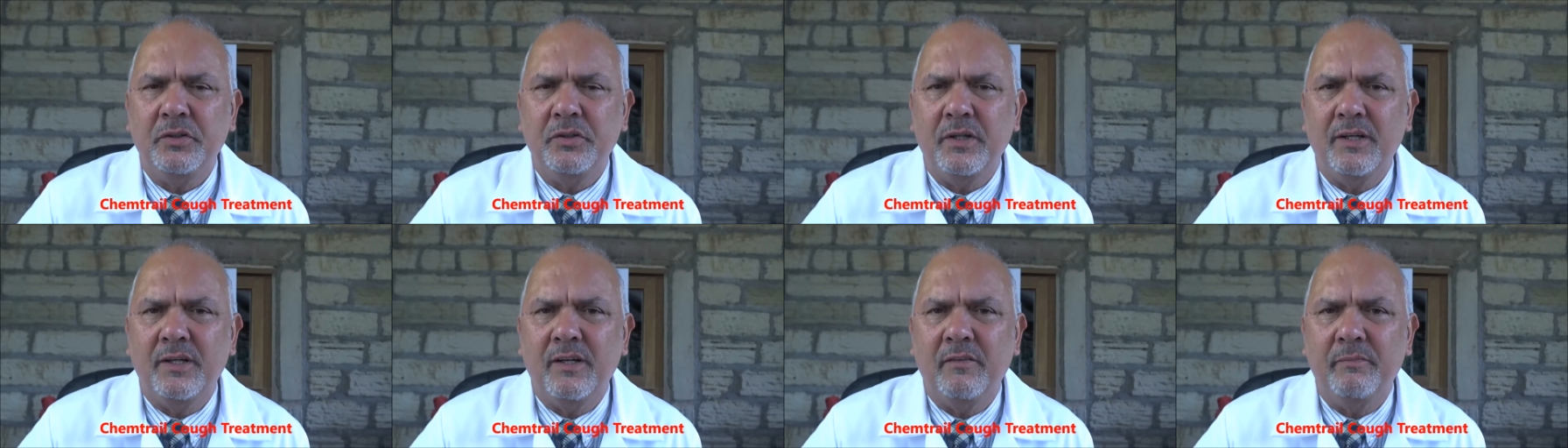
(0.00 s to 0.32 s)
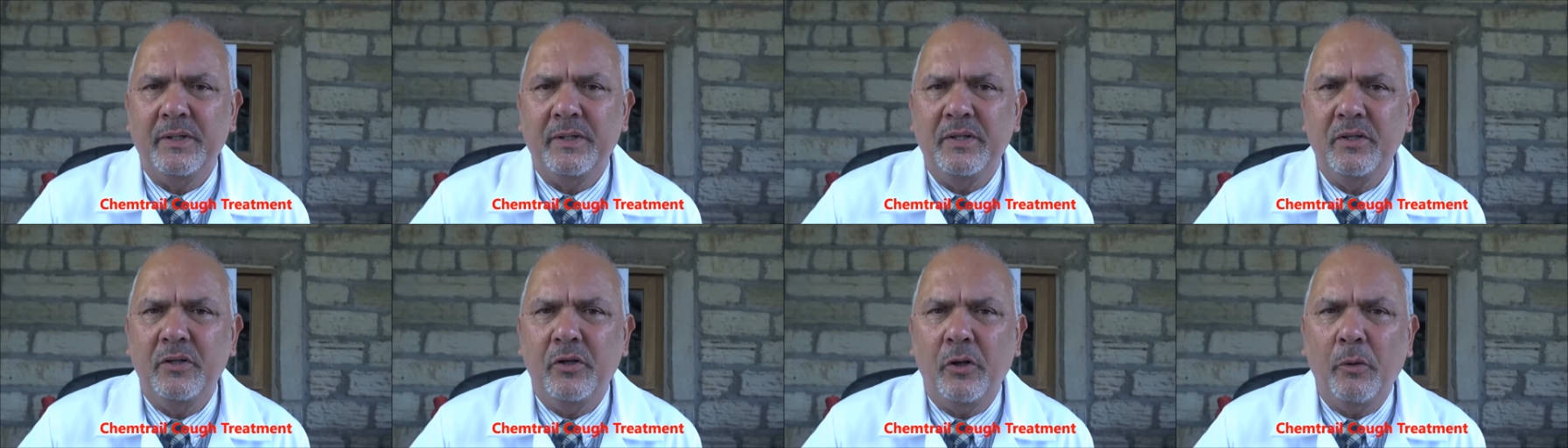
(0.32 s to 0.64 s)
and I've
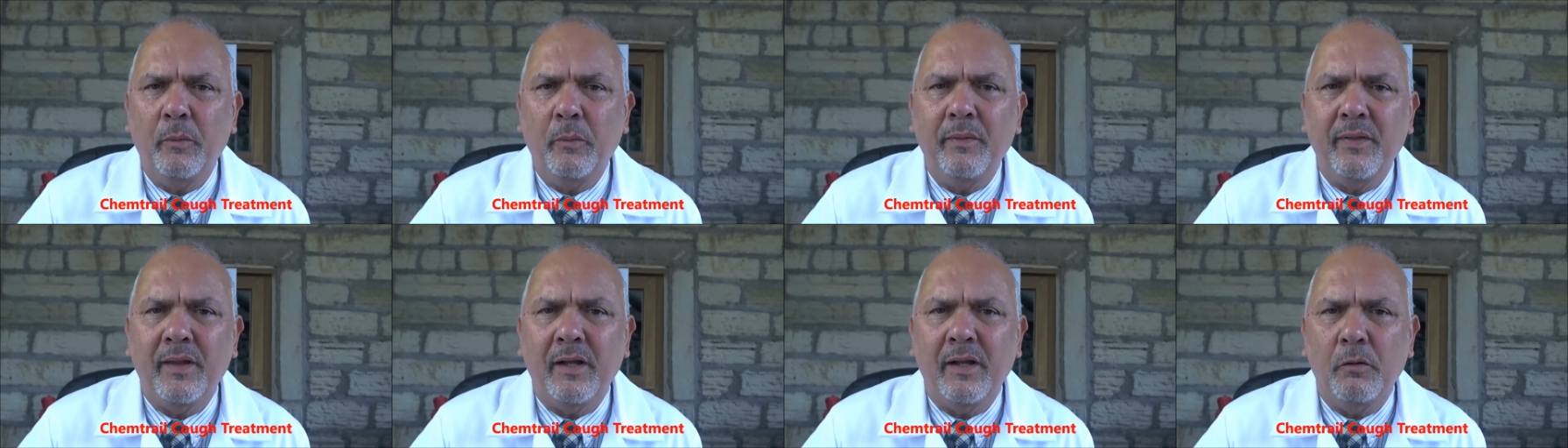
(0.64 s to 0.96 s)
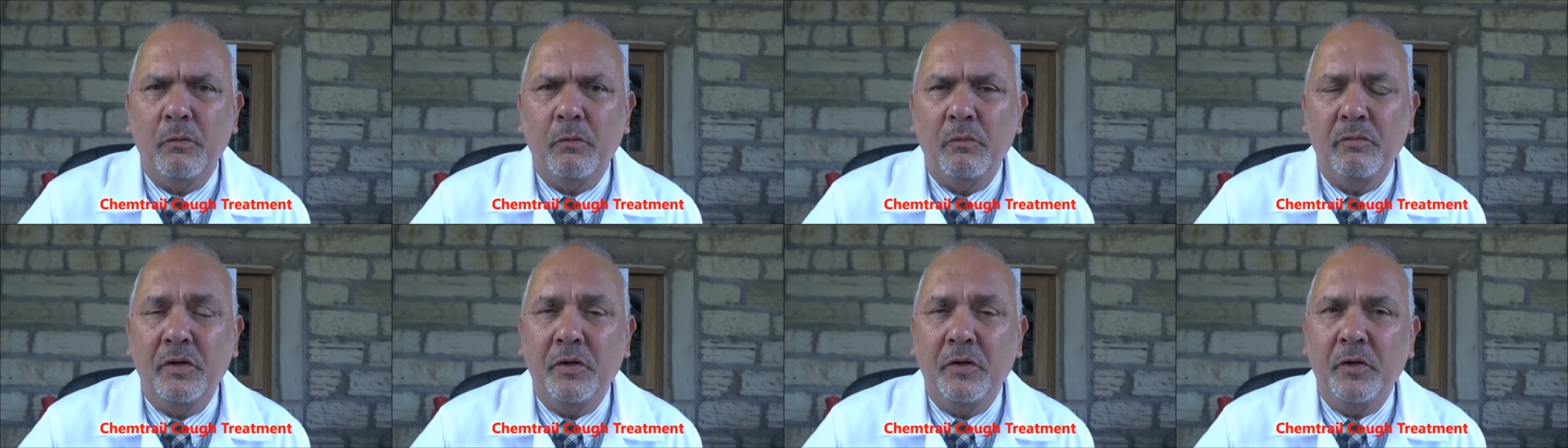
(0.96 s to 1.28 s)
been doing that
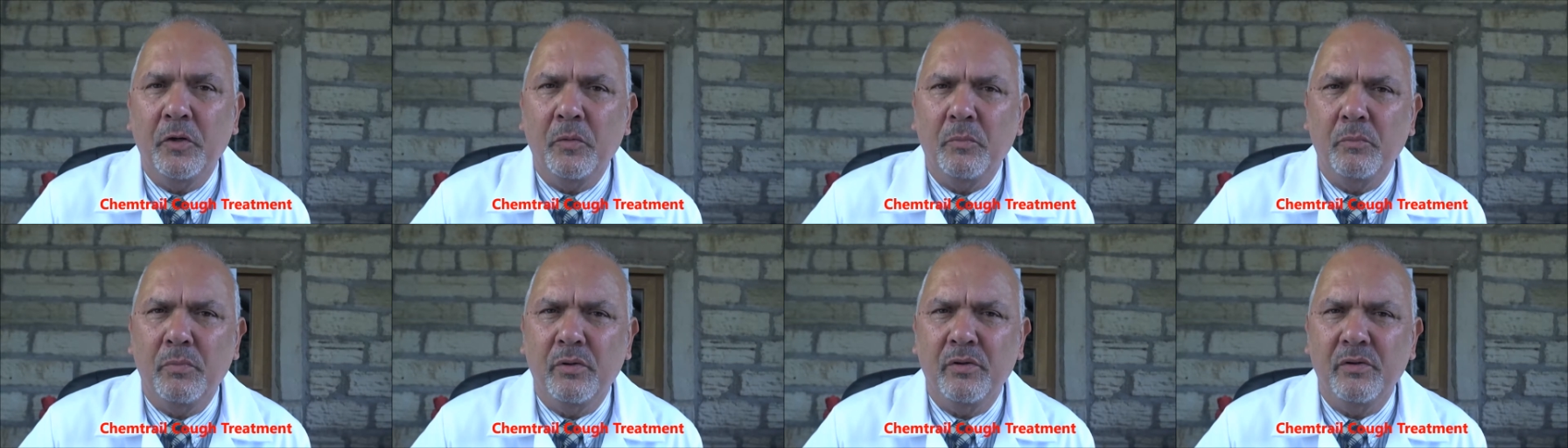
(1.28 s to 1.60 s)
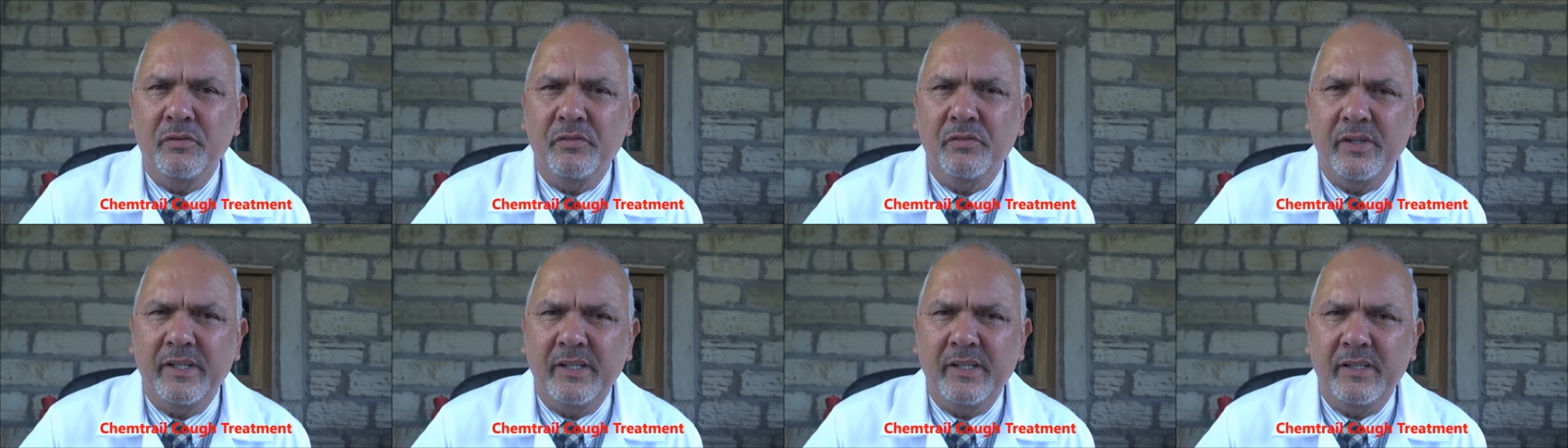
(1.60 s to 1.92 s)
over a number
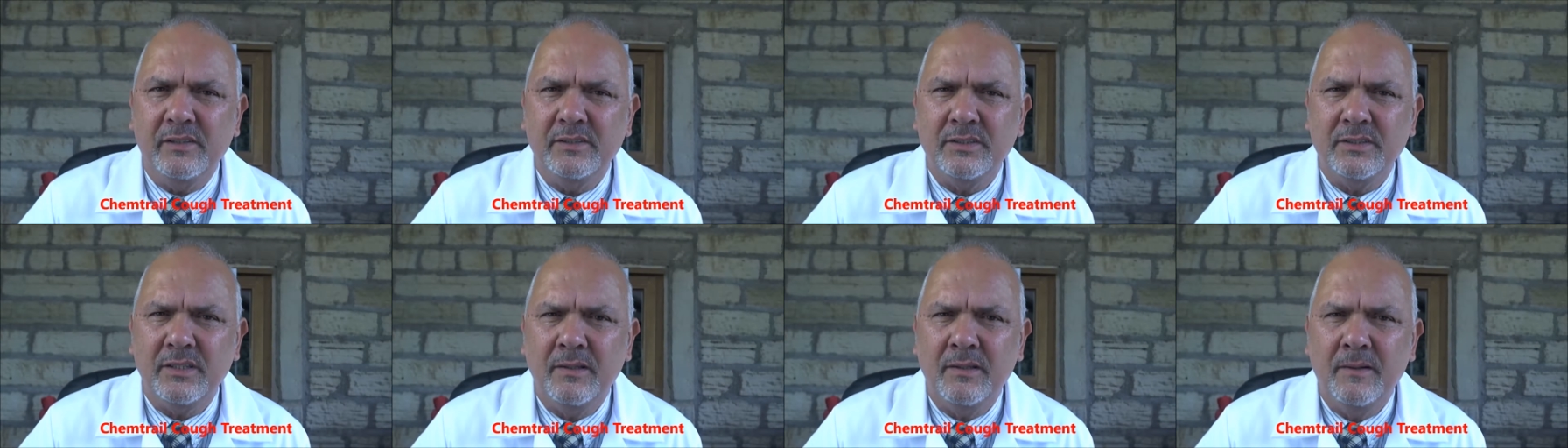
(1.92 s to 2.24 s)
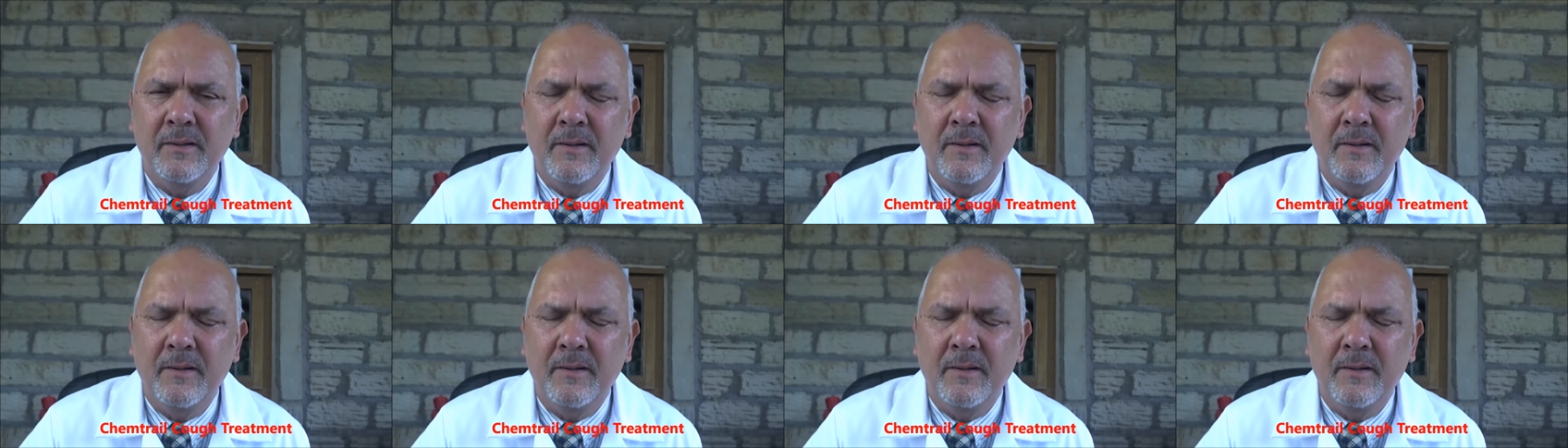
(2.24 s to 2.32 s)
of years.